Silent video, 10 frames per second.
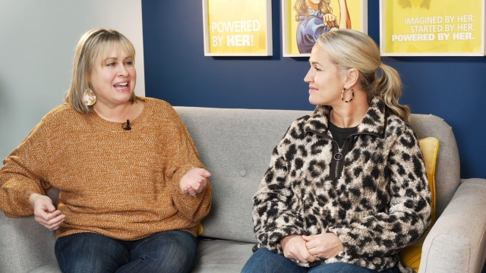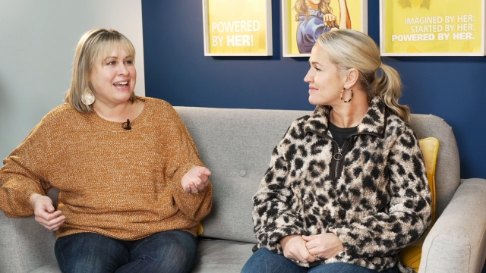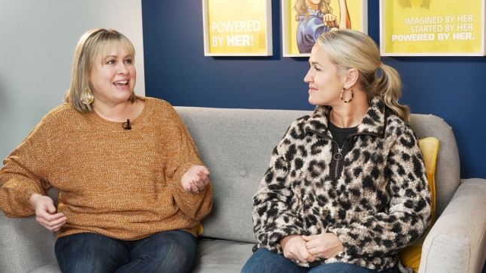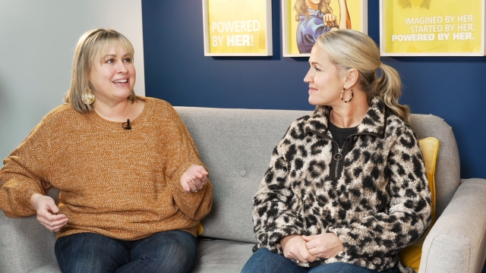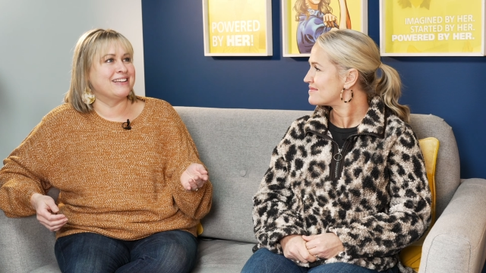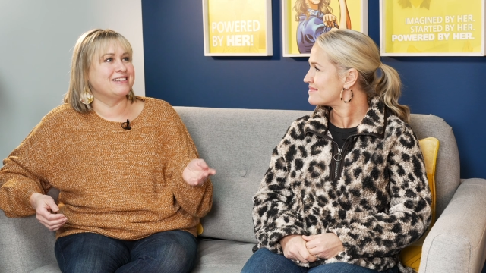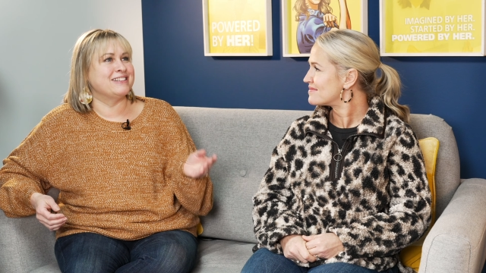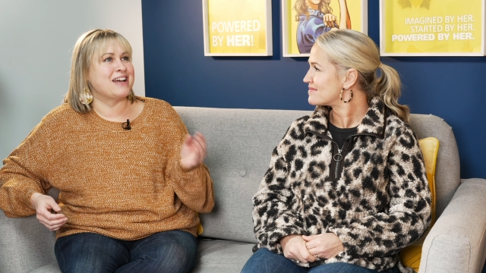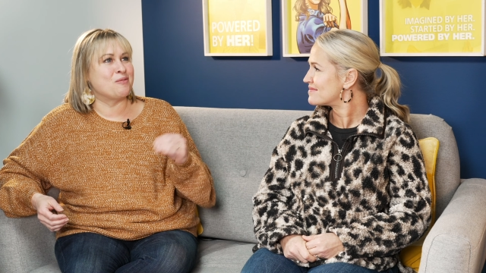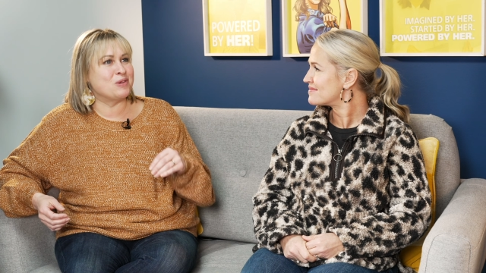
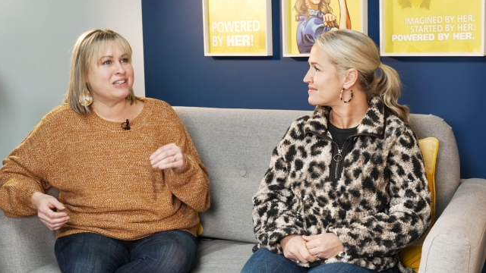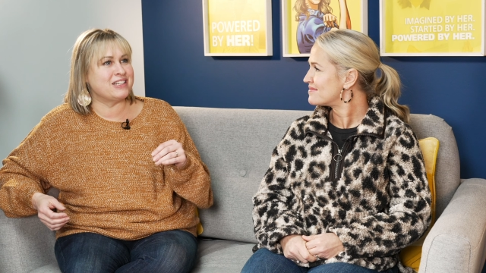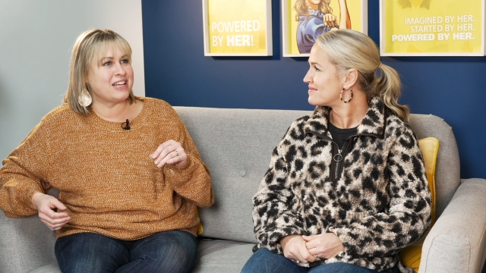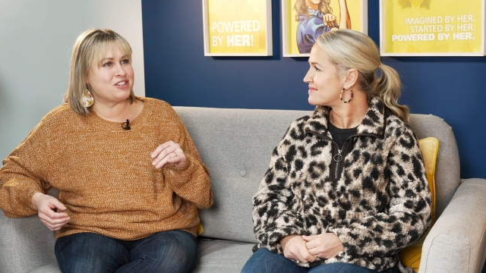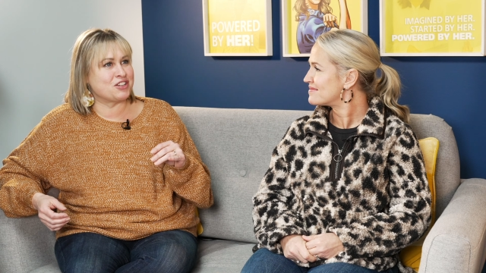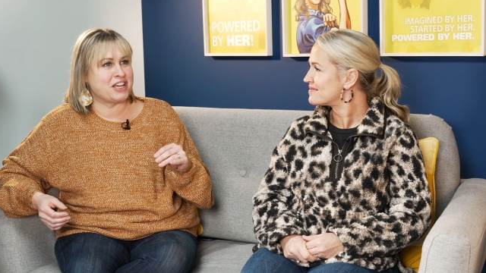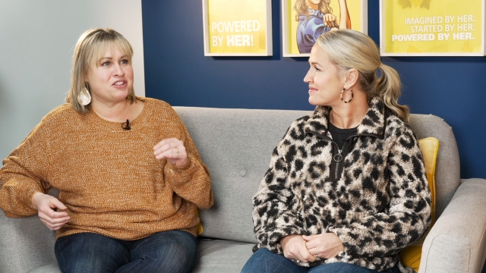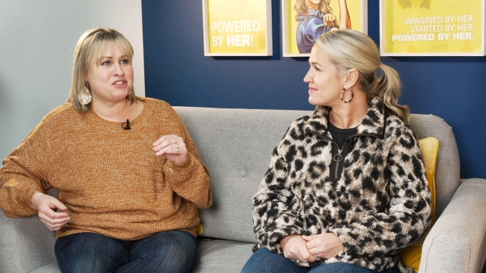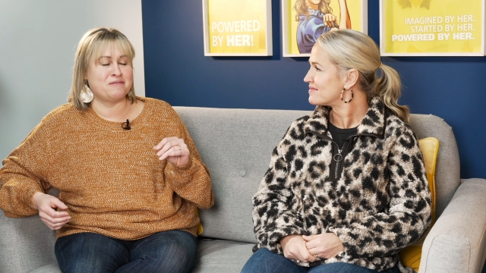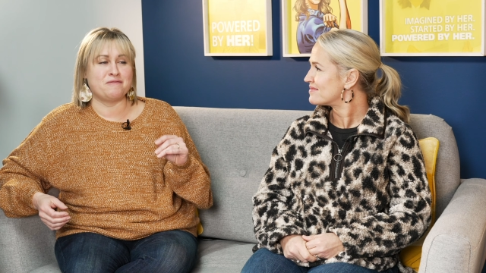Speaker 1: And I went into
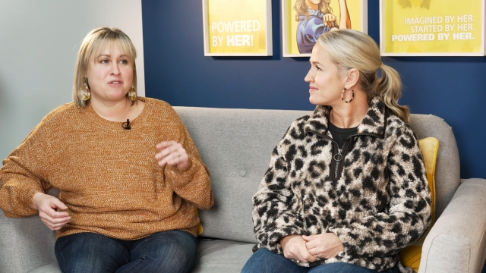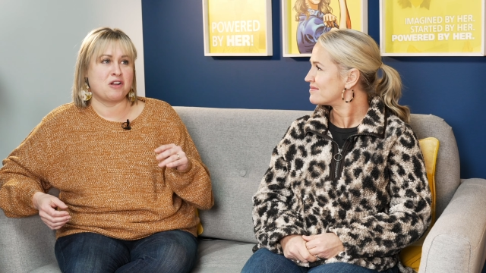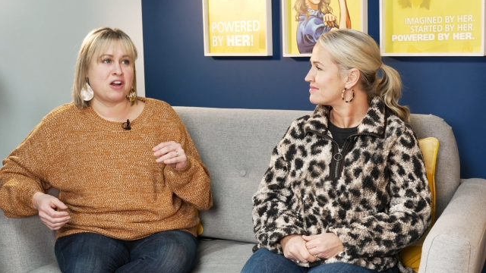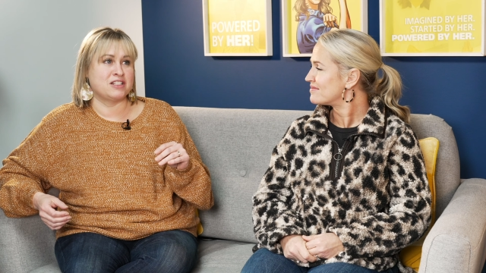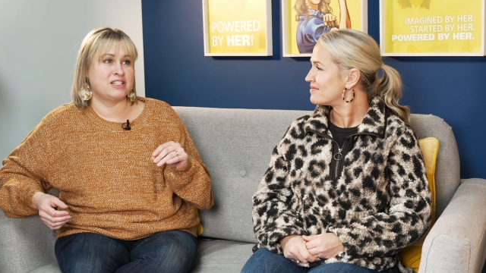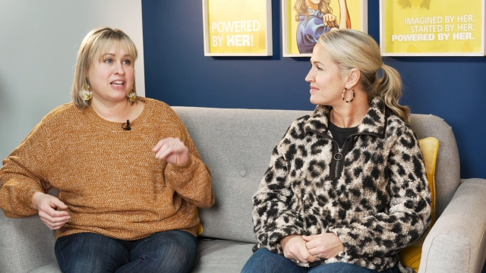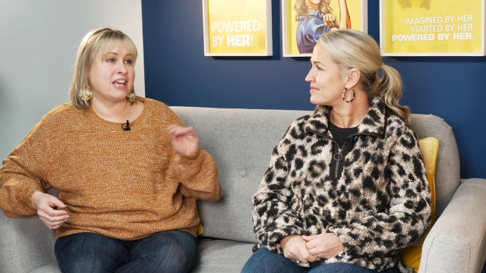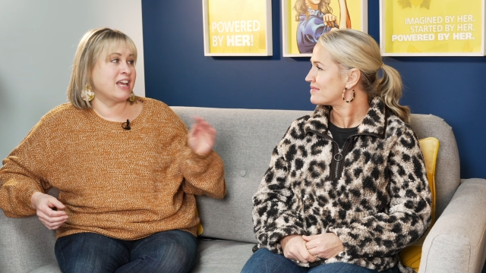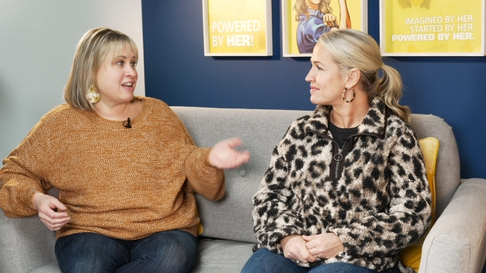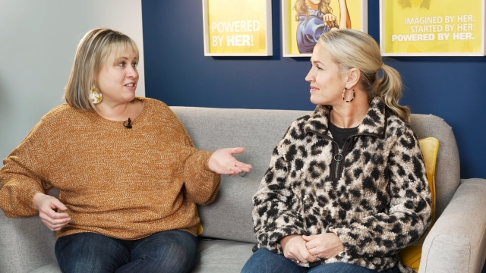education for a hot
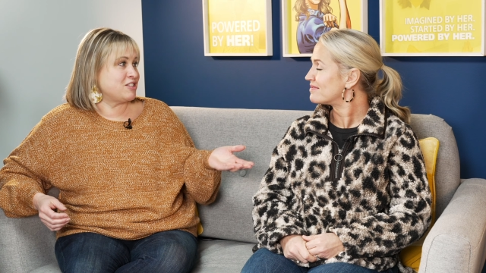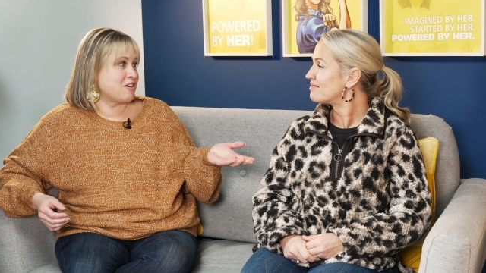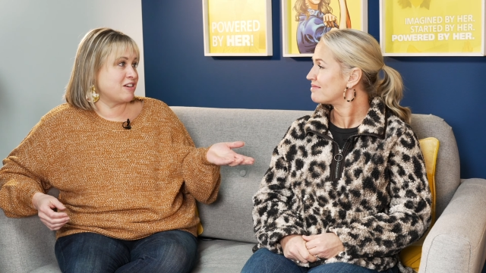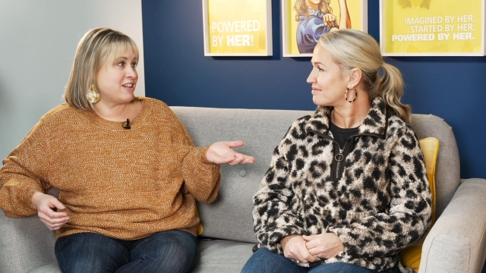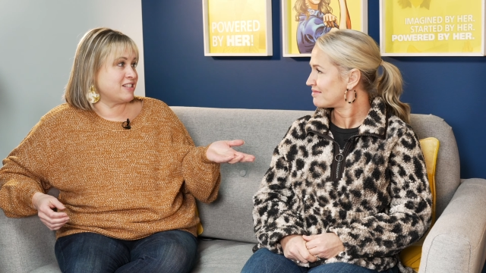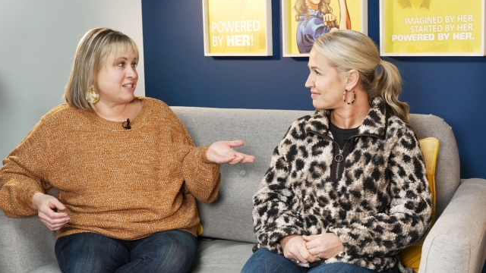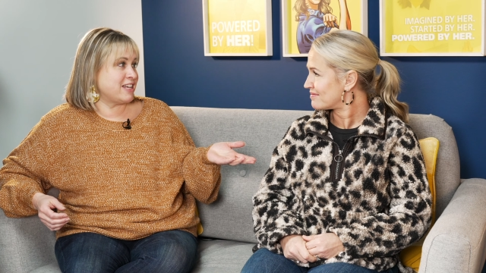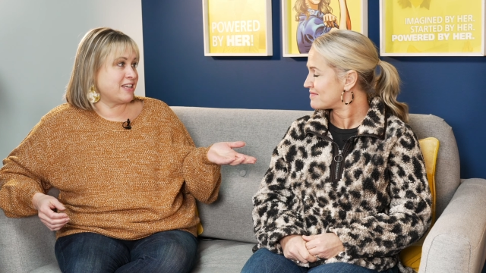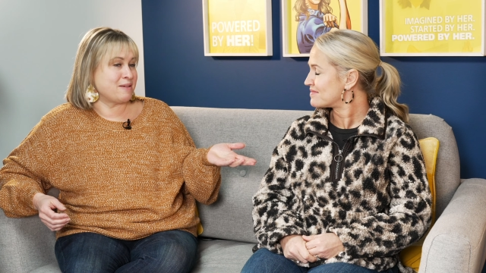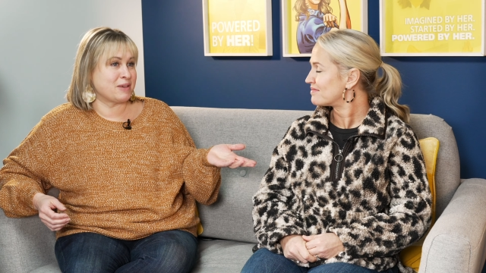second and I started as a
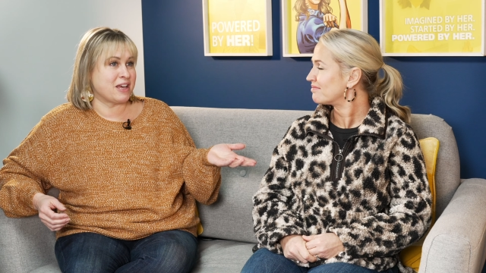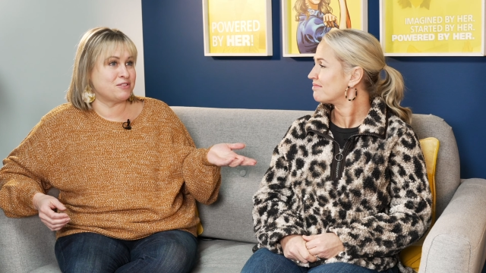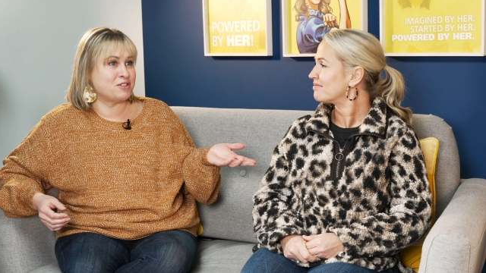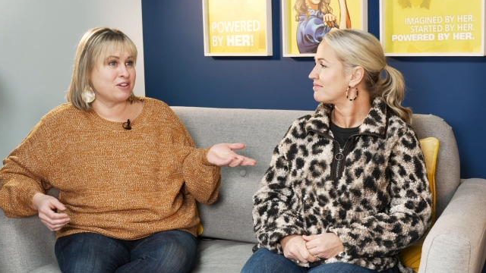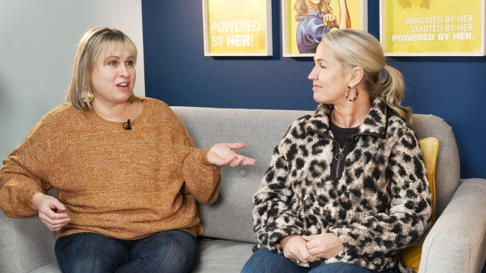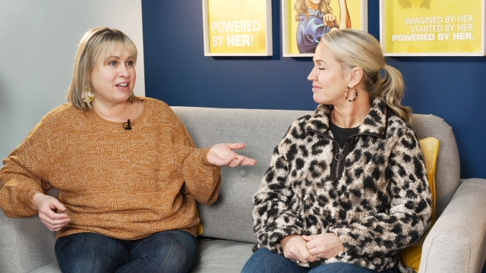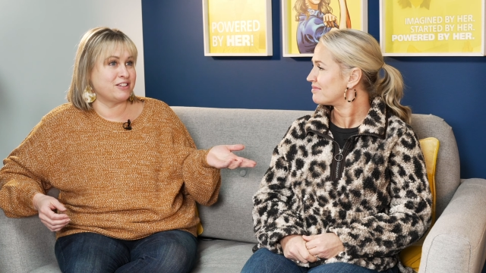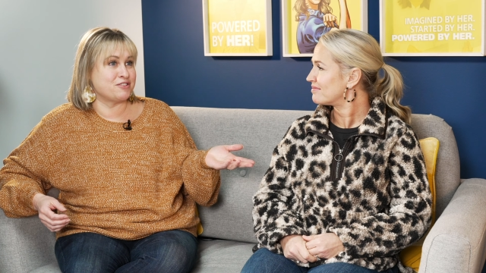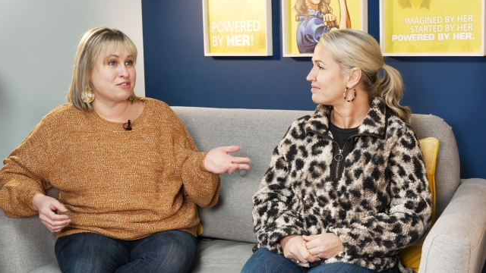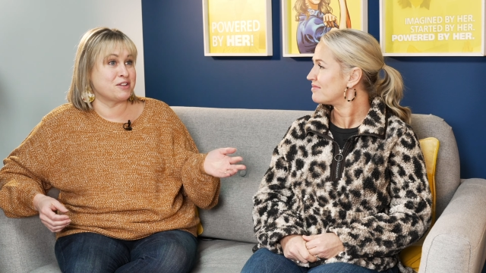day camp counselor at
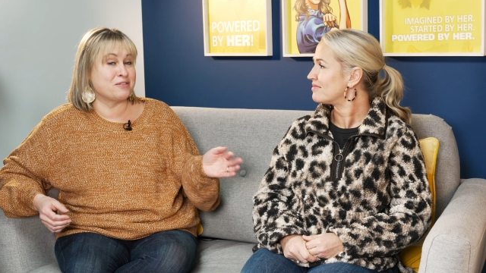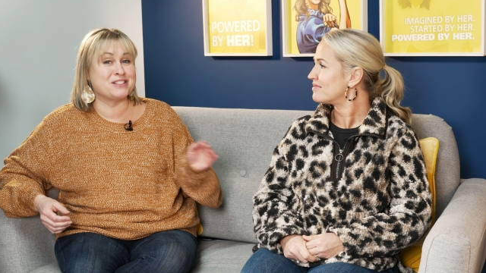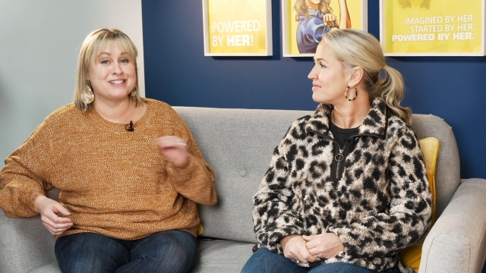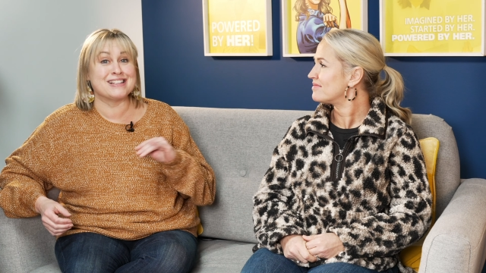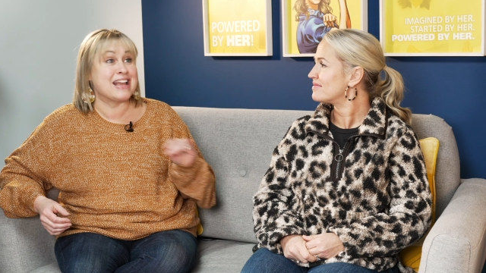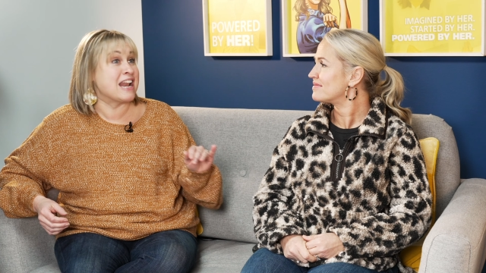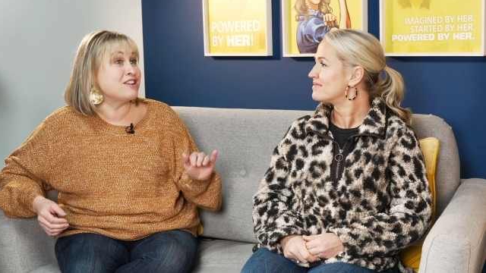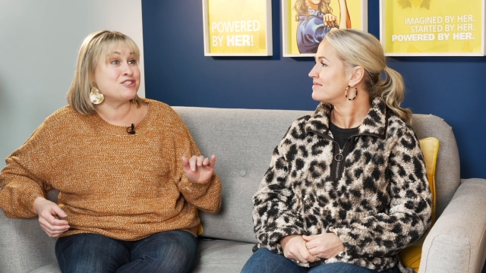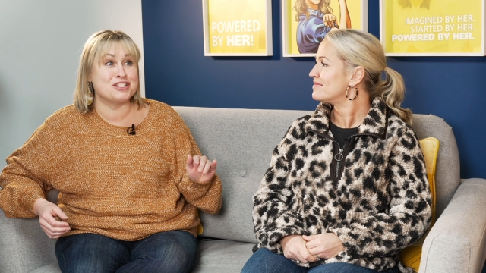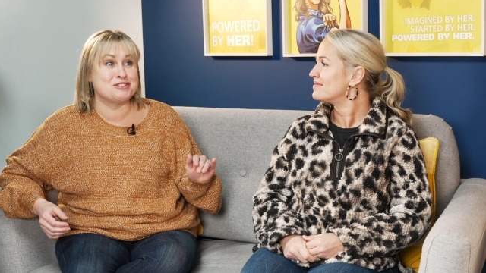Leisure Services and
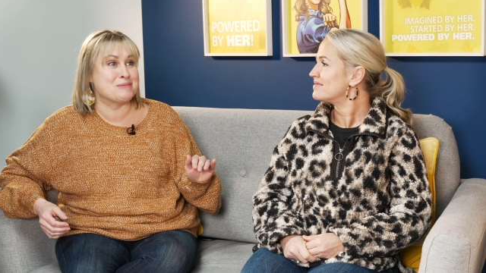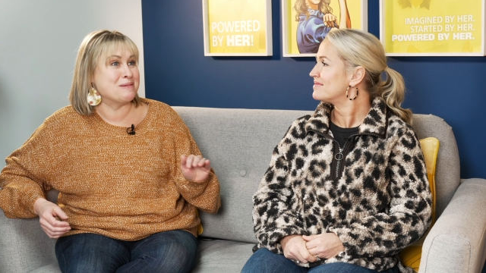I changed my